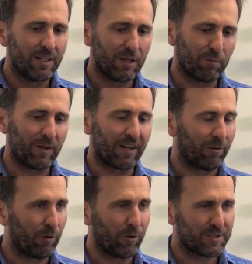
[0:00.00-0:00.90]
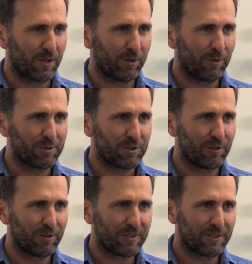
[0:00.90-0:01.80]
if we get an early sowing
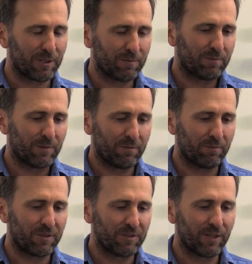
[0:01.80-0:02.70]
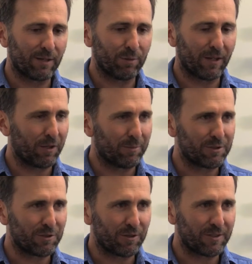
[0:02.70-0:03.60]
opportunity. So if we do get a planting
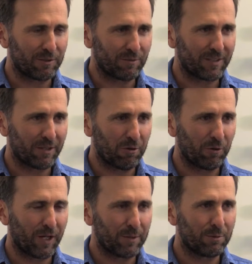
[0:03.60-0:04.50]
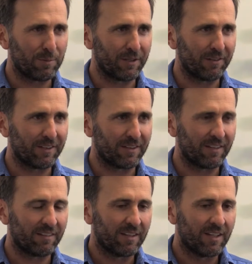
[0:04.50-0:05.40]
opportunity sort of in that early April period,
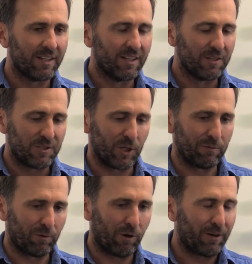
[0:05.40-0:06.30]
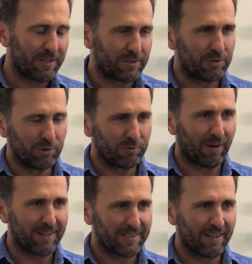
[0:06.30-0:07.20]
that certain varieties do
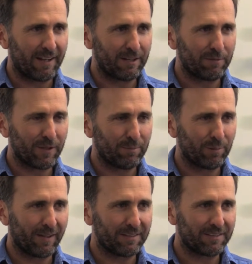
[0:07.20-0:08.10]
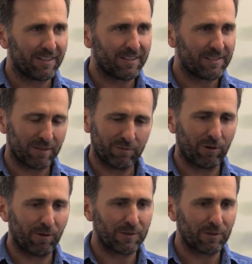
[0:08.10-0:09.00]
race ahead if they're planted then. So
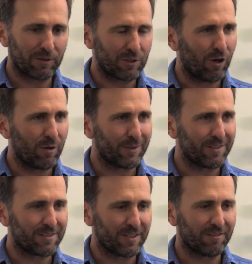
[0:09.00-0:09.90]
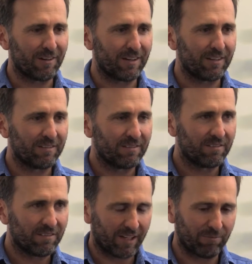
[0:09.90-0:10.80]
varieties like Diamond and Stingray,
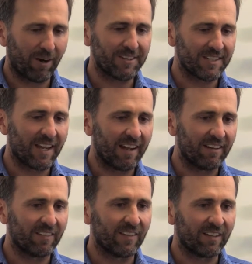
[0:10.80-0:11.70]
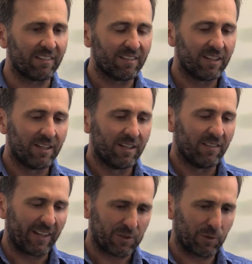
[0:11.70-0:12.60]
they can race ahead and then
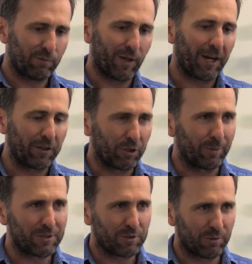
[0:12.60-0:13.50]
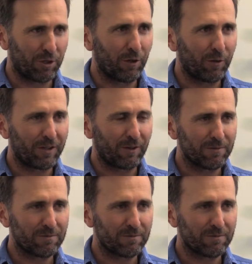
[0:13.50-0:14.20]
they can sort of flower a little bit too early, not